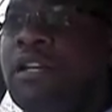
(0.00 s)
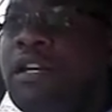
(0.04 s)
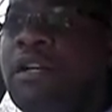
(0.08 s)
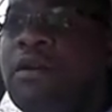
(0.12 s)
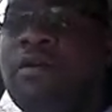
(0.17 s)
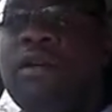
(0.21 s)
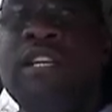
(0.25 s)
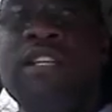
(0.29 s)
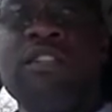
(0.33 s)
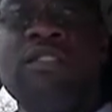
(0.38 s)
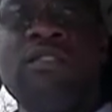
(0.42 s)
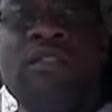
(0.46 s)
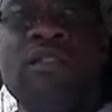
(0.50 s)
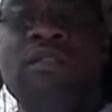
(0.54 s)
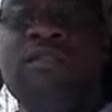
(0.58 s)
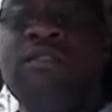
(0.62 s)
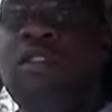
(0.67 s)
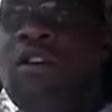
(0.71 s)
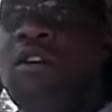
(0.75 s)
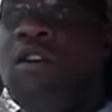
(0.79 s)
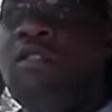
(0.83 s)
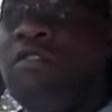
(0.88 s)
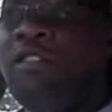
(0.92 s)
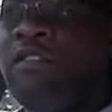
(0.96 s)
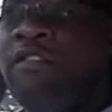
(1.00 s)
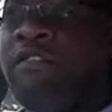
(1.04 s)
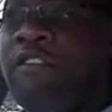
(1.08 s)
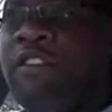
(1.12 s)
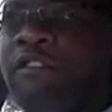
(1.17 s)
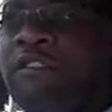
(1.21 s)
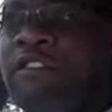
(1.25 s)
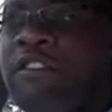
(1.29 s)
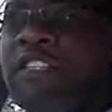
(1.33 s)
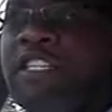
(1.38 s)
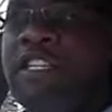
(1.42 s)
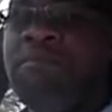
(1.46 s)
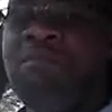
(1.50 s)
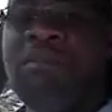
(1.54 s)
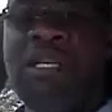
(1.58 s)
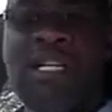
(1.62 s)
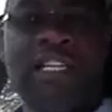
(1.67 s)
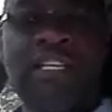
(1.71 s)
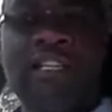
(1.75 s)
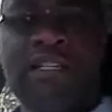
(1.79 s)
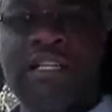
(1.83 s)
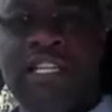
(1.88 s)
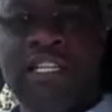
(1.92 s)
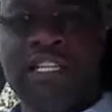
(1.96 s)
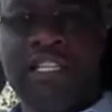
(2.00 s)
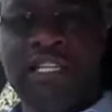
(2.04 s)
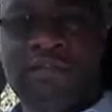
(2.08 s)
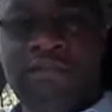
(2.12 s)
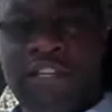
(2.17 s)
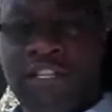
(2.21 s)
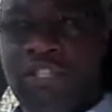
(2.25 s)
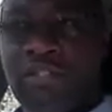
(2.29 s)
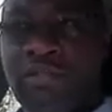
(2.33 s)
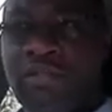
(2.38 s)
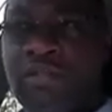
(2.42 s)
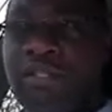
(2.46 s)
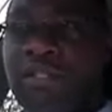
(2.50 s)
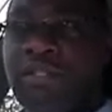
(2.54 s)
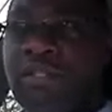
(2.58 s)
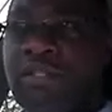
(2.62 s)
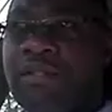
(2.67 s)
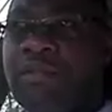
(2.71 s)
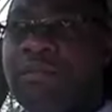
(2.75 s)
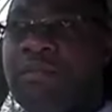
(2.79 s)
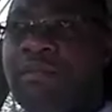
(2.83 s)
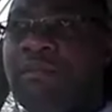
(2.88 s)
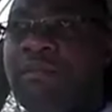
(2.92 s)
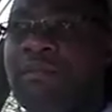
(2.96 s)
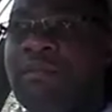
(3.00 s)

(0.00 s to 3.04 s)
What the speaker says: a race of over 50 million individuals,